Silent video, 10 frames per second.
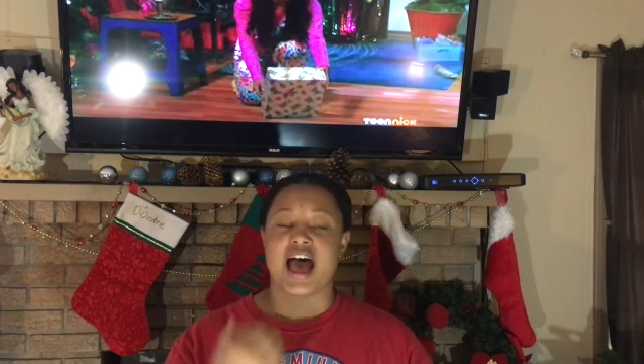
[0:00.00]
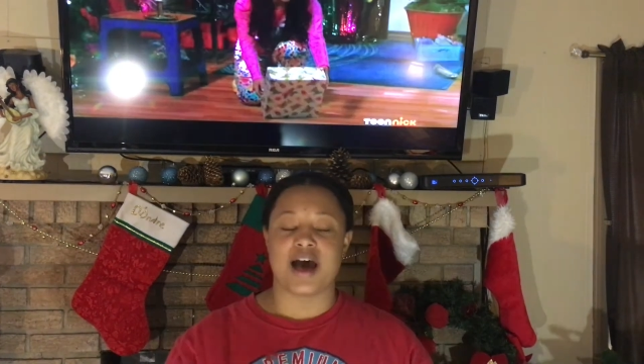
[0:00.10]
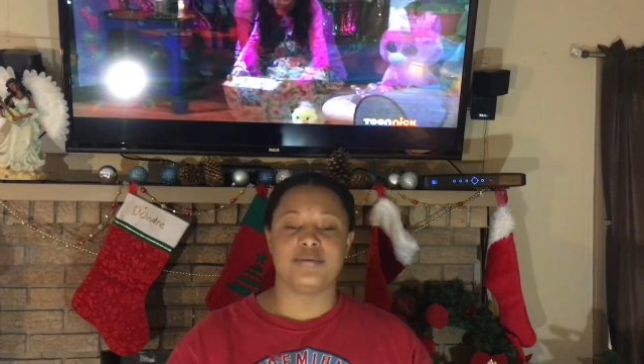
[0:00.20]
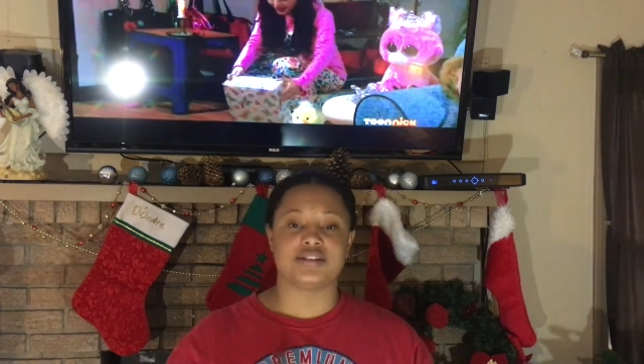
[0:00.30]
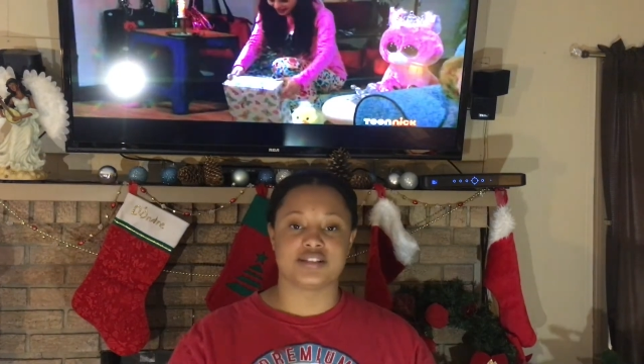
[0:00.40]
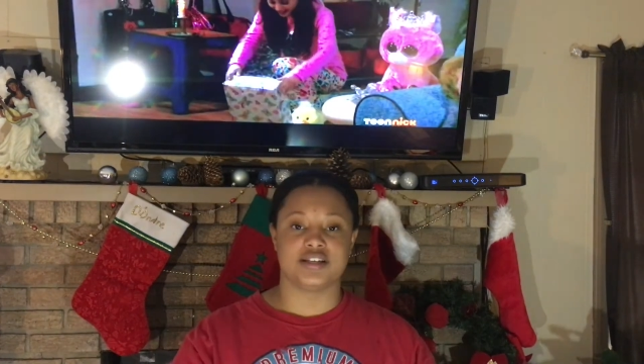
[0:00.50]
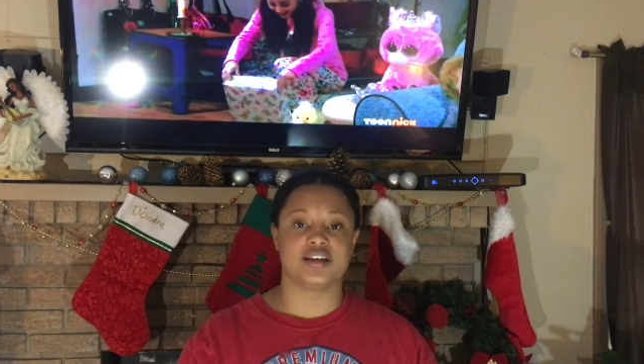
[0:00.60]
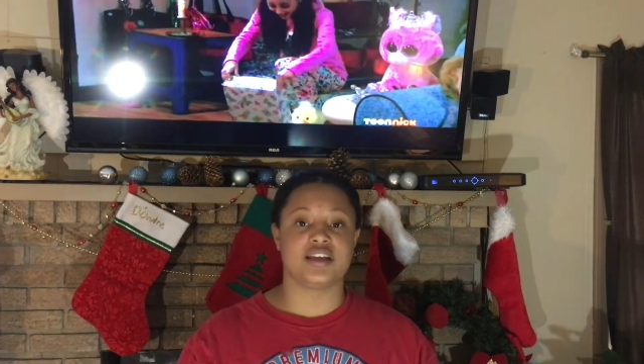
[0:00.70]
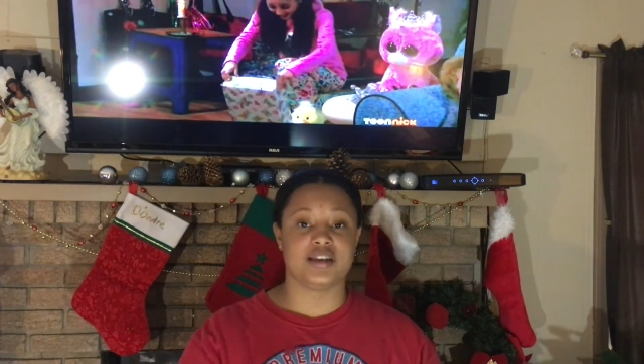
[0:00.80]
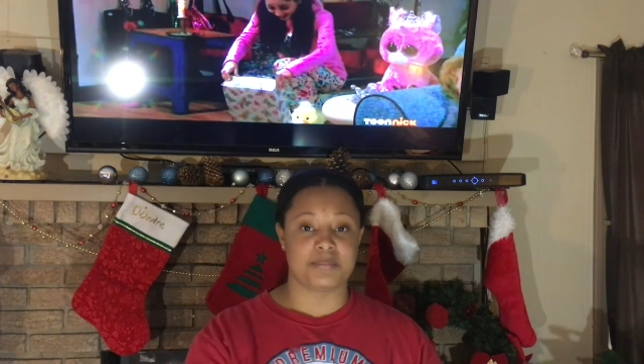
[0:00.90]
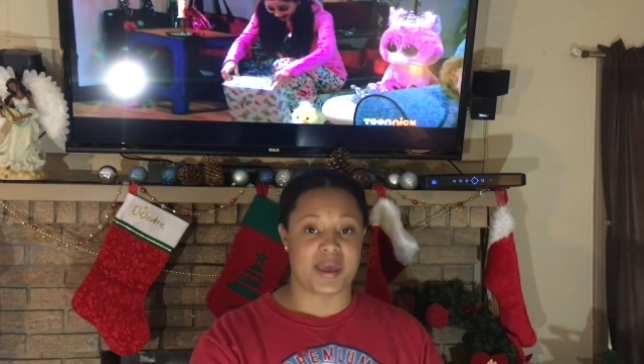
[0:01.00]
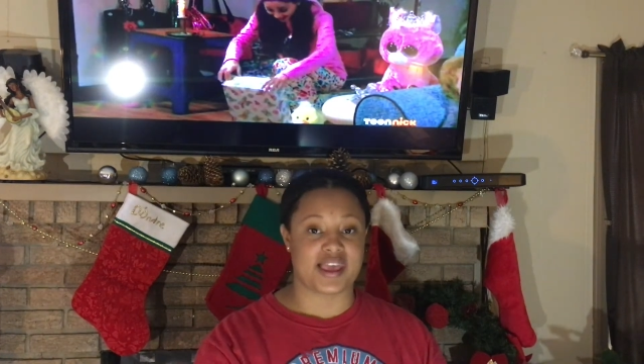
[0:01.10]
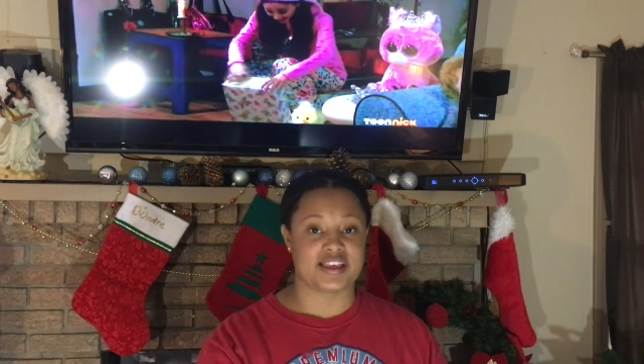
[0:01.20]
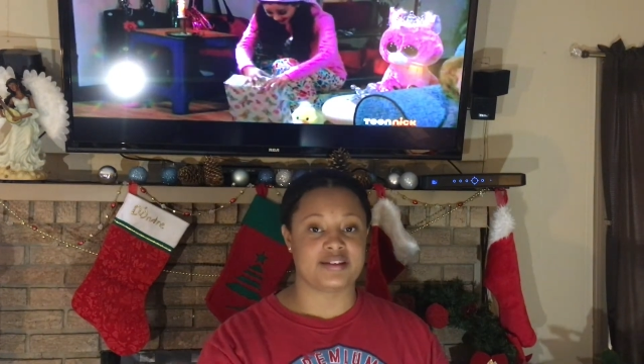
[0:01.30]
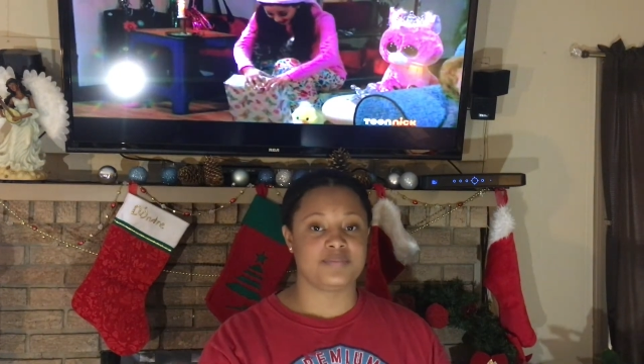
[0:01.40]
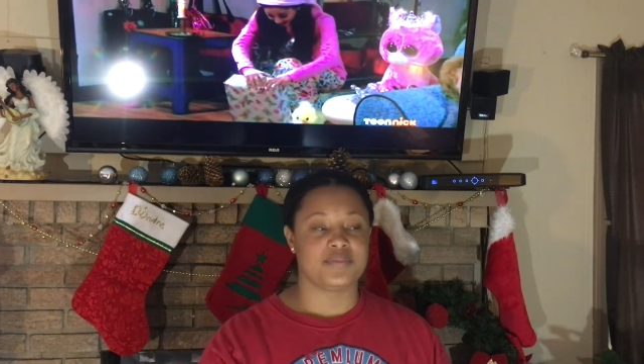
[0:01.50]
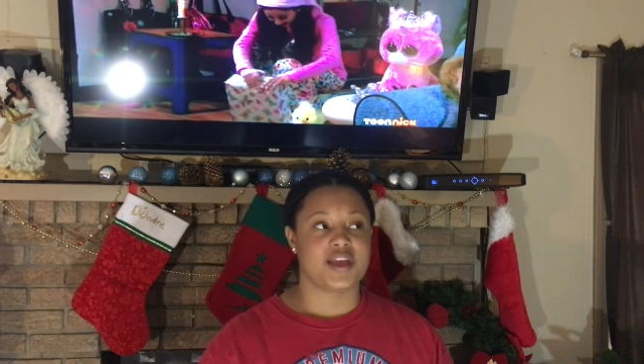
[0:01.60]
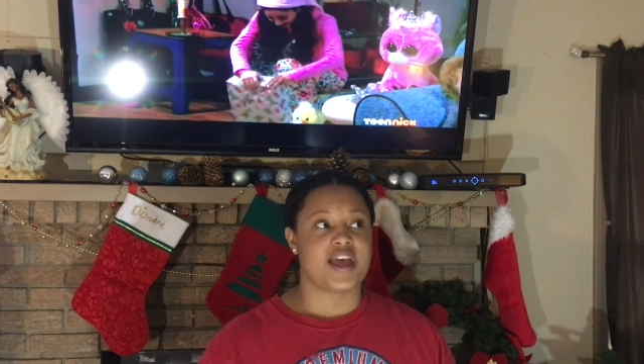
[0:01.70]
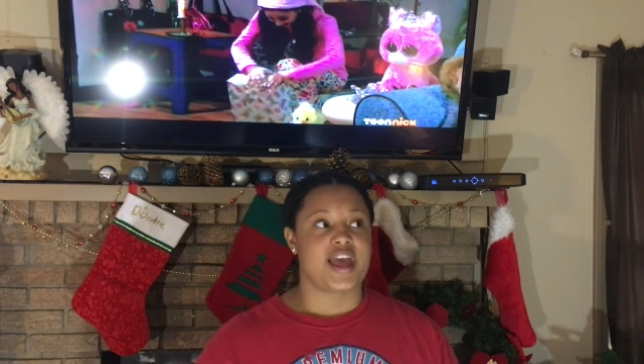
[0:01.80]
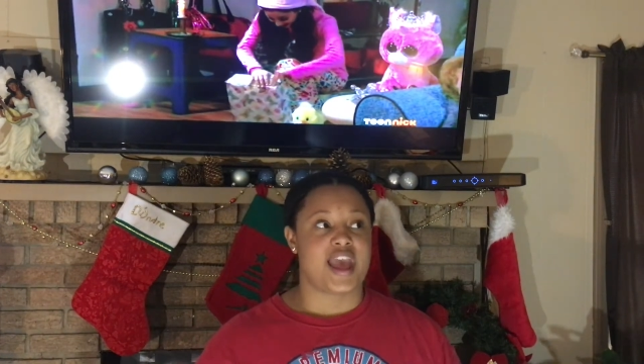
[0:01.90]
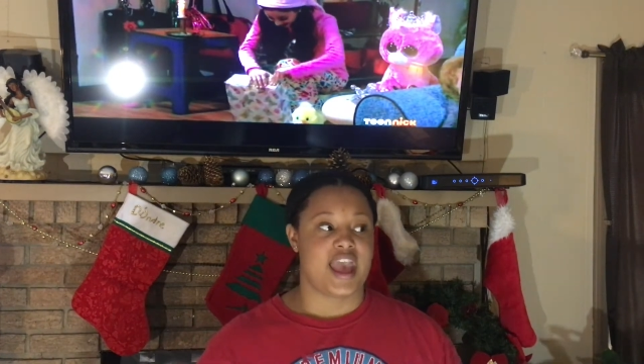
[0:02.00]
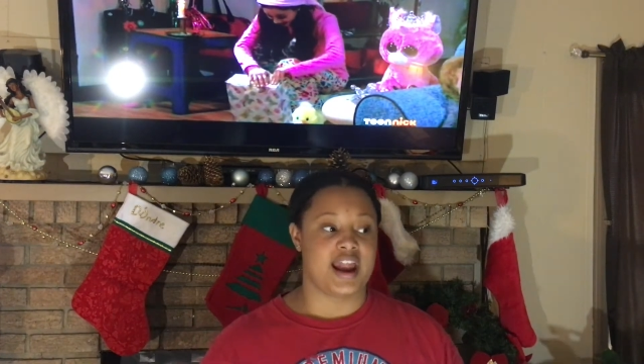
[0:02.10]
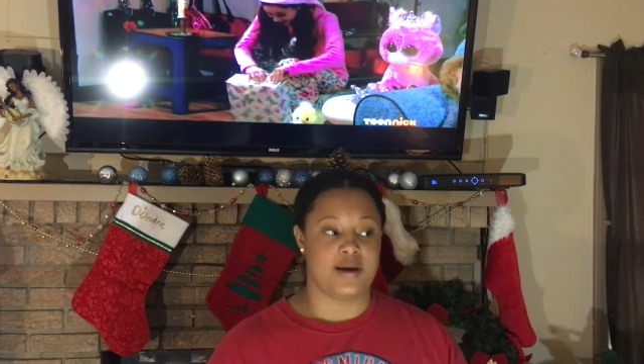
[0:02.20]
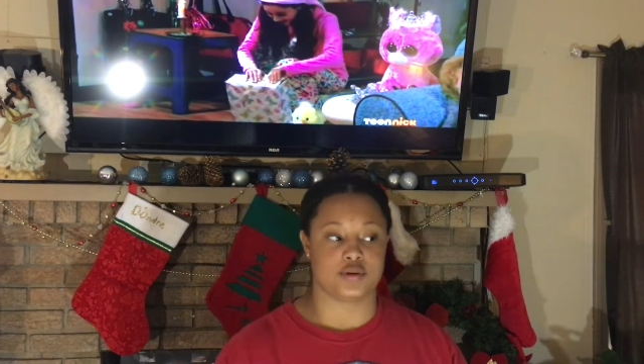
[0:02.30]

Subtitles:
I was cooking the bacon, and